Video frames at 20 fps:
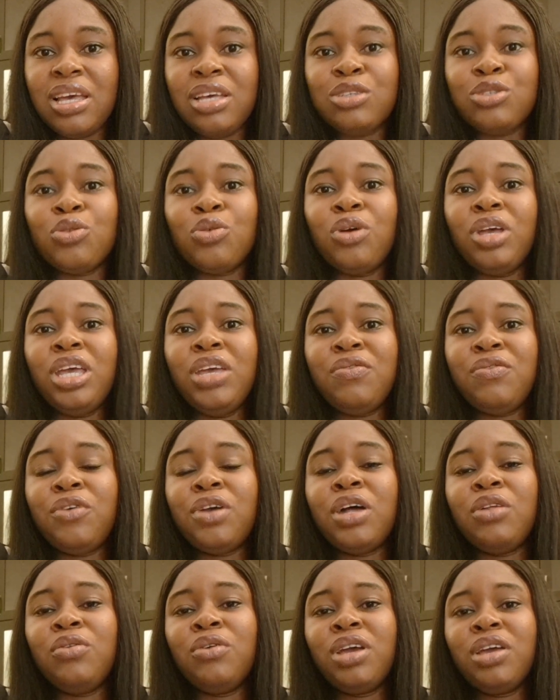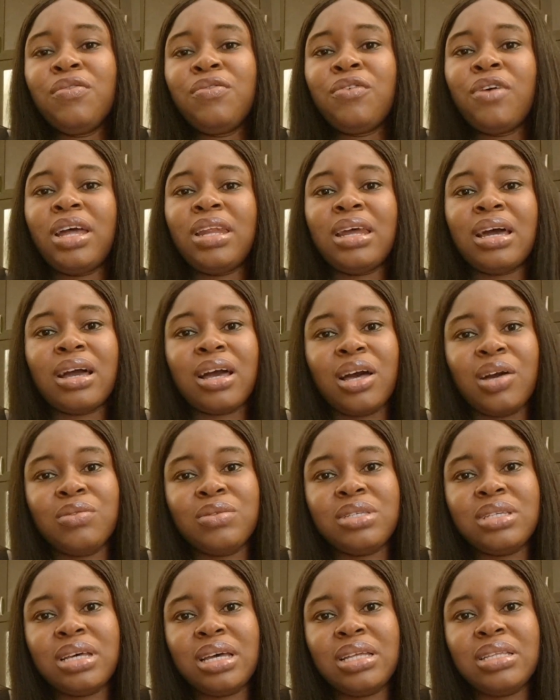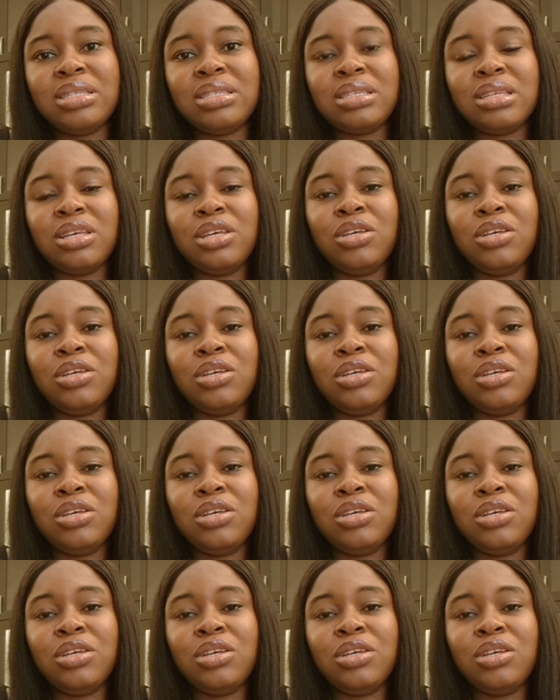So if you are looking for an accountant,